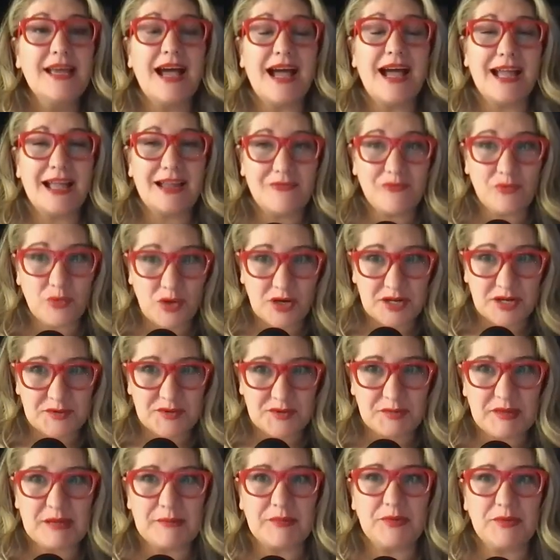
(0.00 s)
I have worked
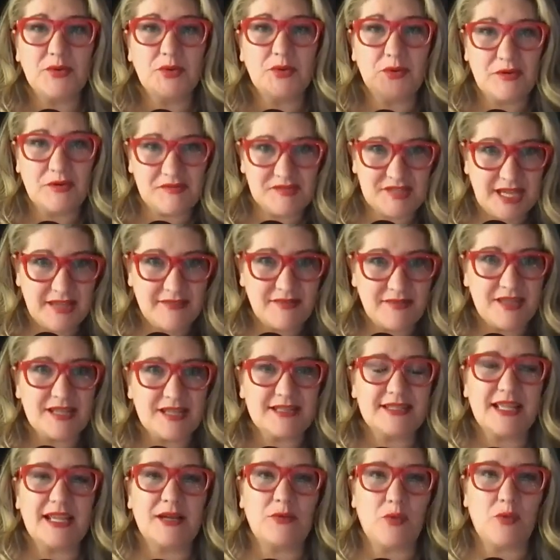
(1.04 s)
with people who have done
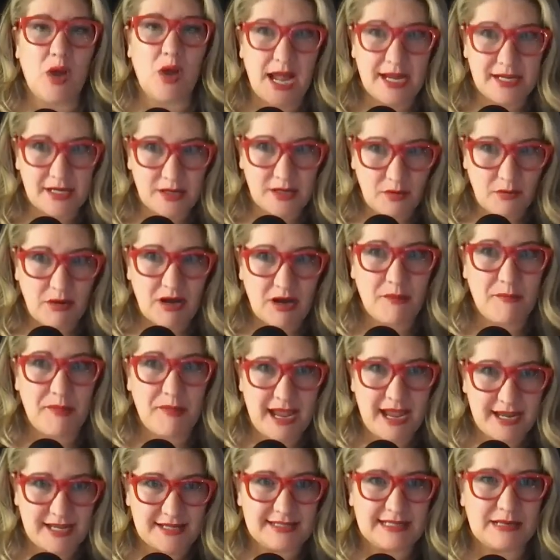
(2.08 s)
this, like, well, I don't want to
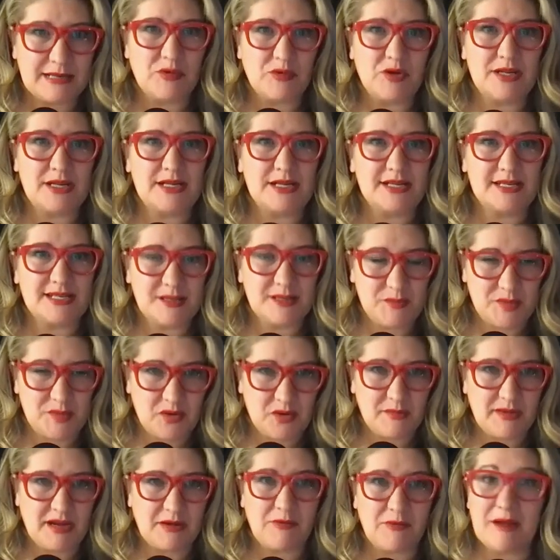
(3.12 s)
pay someone to
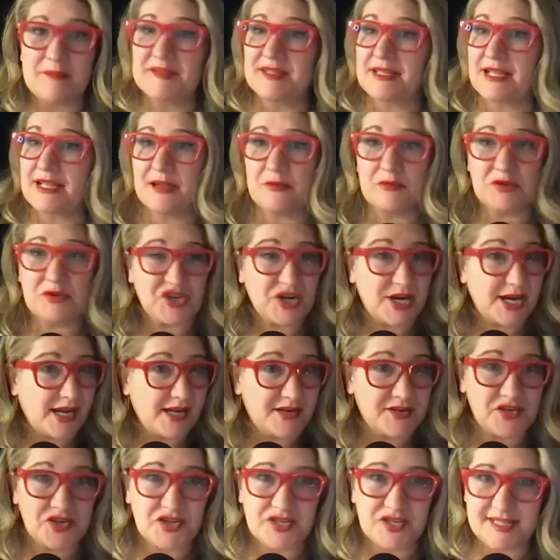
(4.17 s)
build my website, which I
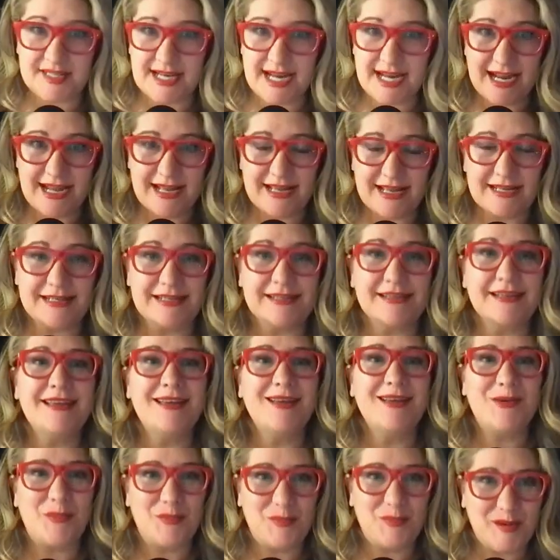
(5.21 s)
understand,
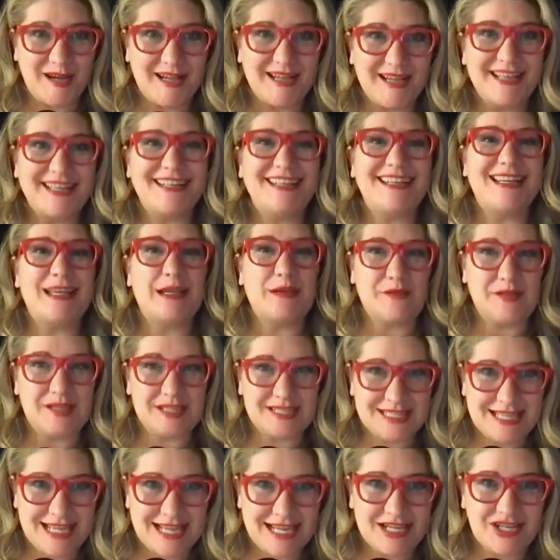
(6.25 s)
but if
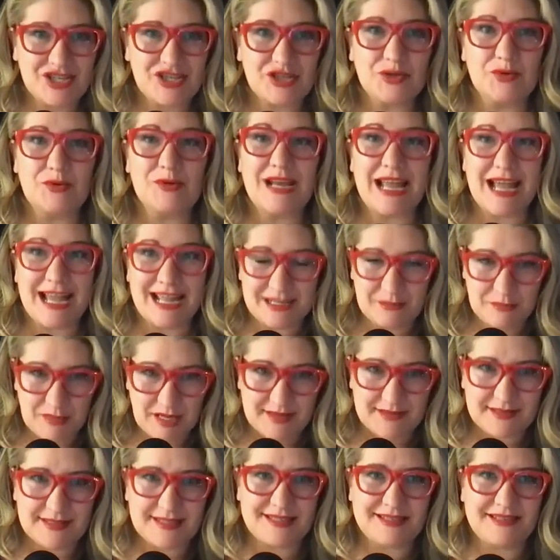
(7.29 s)
it takes you 9
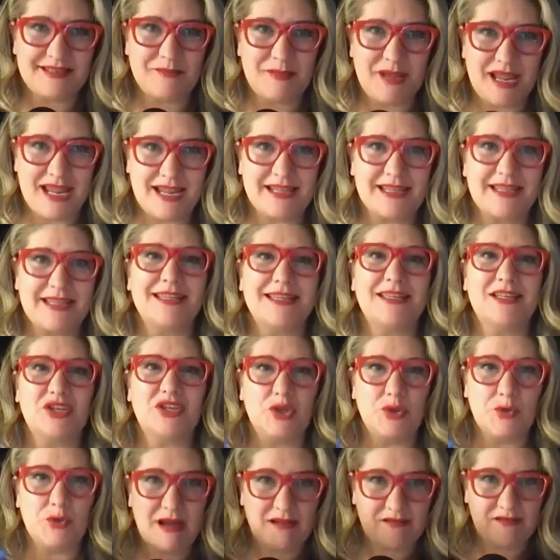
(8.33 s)
months to make it,
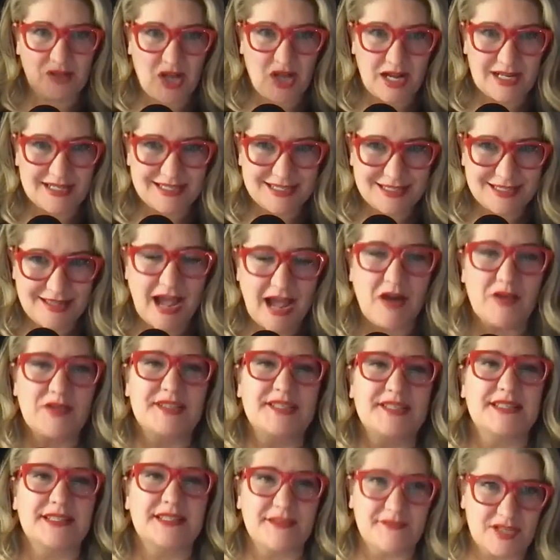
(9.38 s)
you have lost
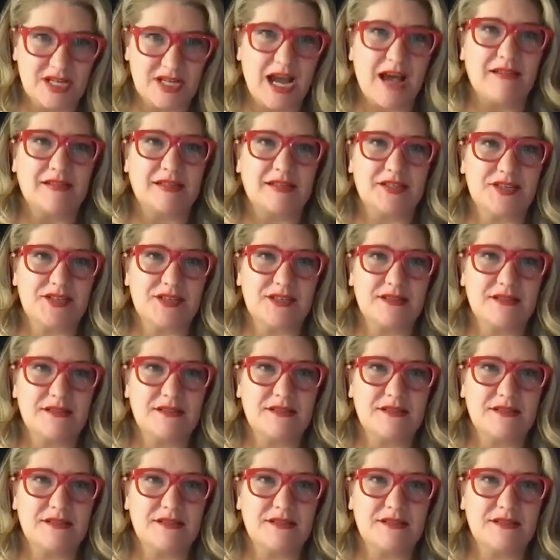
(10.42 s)
thousands of dollars.